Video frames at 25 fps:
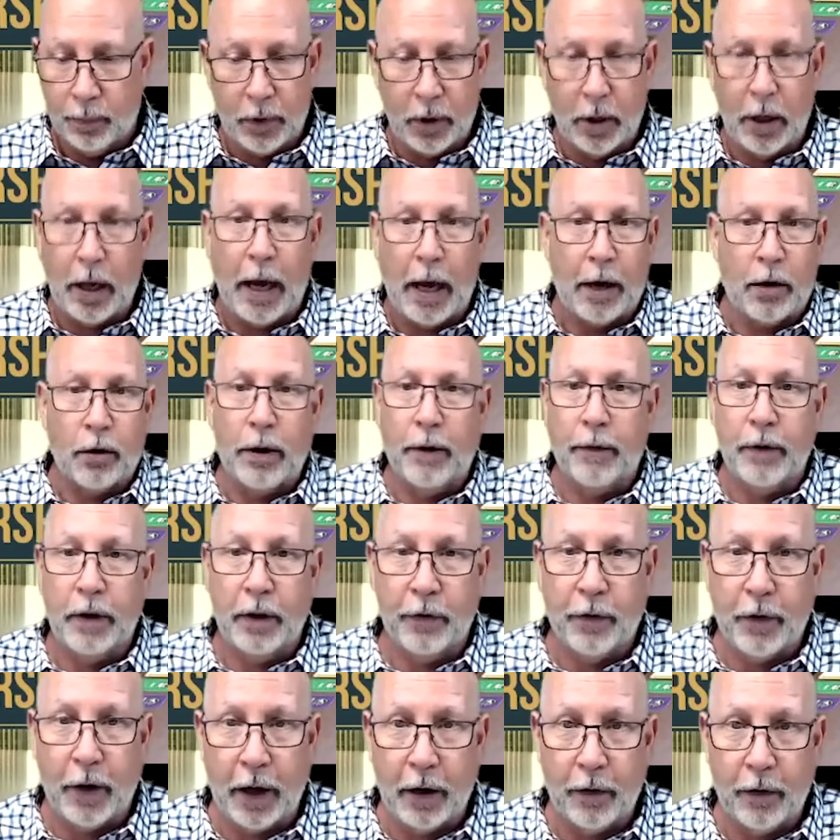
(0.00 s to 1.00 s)
I don't have any
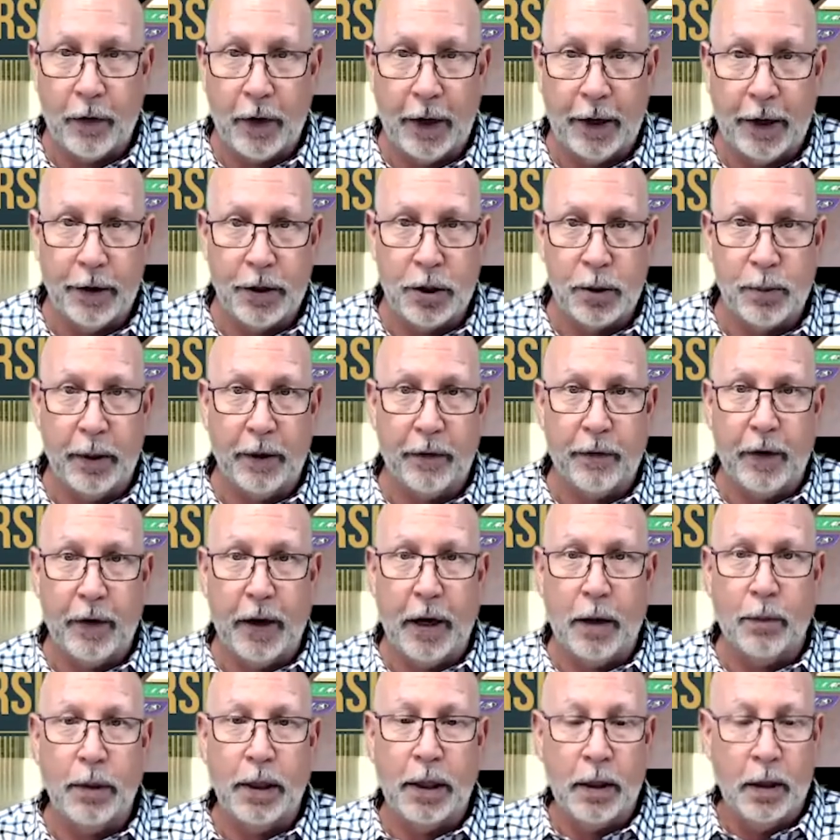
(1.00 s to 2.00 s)
firefighters in my
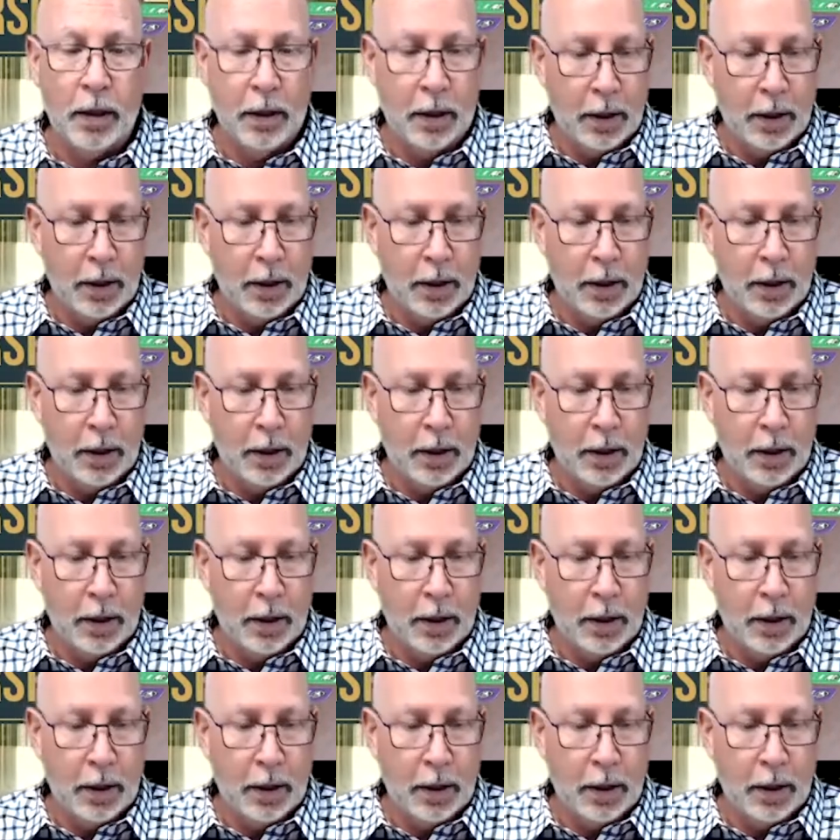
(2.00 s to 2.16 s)
family.